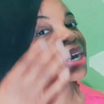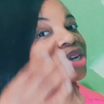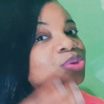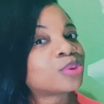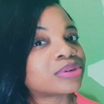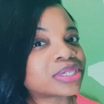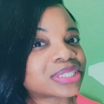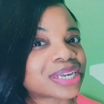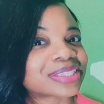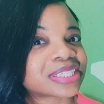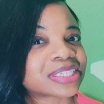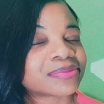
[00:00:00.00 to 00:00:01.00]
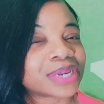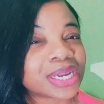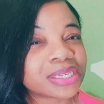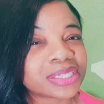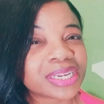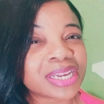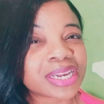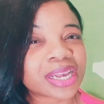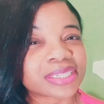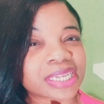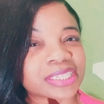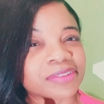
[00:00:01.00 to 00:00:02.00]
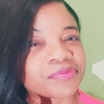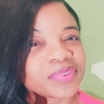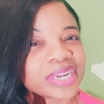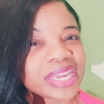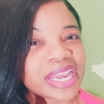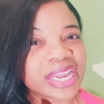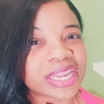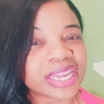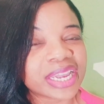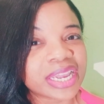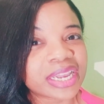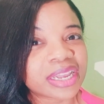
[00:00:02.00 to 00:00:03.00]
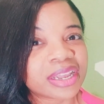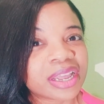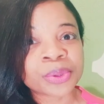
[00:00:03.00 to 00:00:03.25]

you might notice excessive itching, excessive flaking.